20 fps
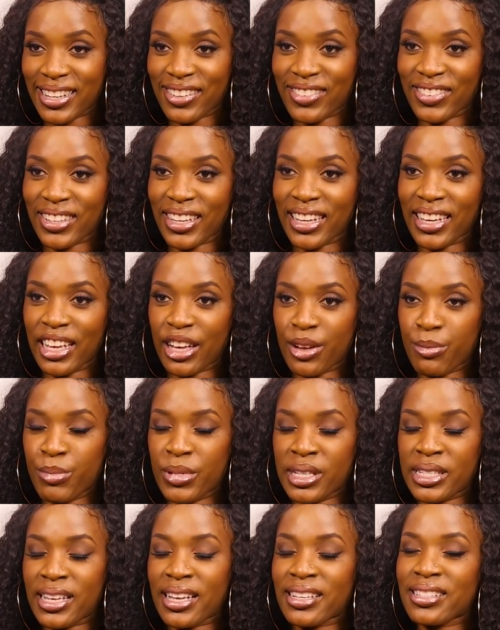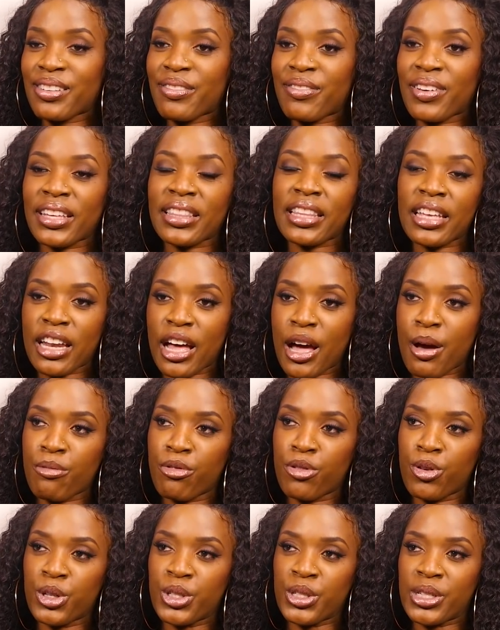Besides the fact that I'm
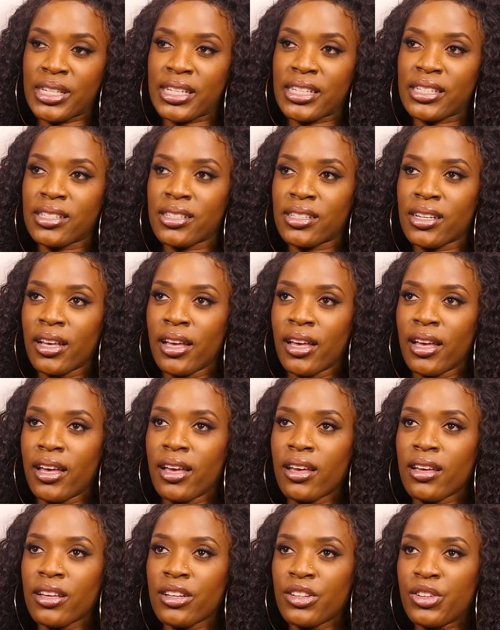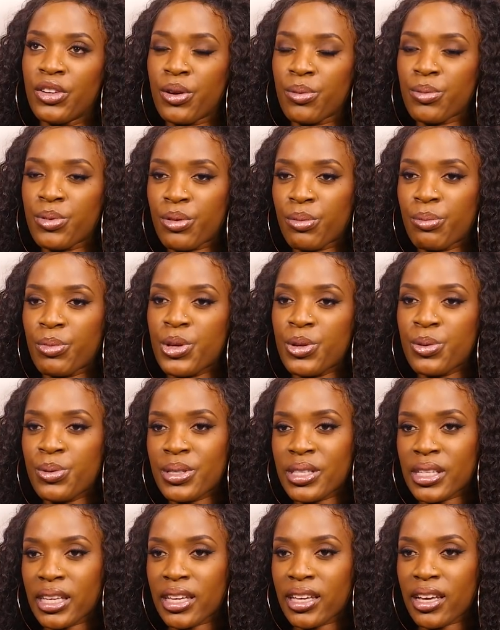fortunate in terms of
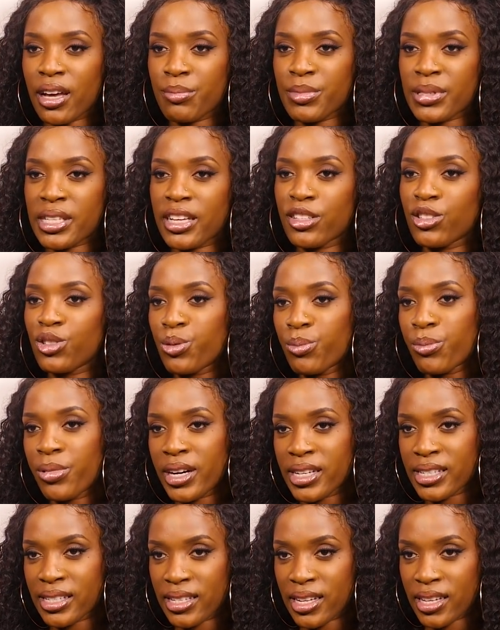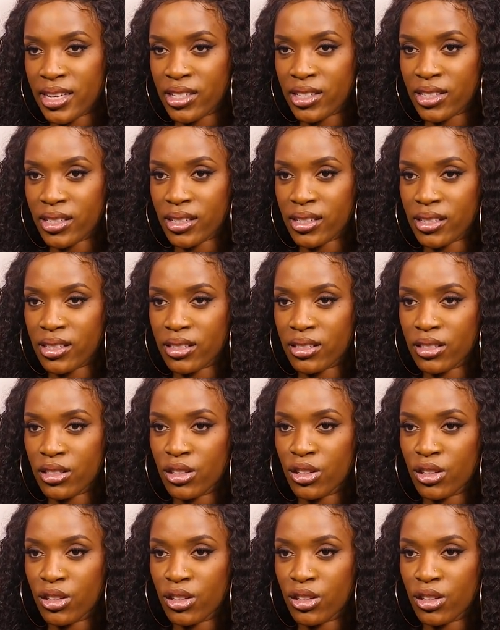music, I'm signed to Bryce Nation.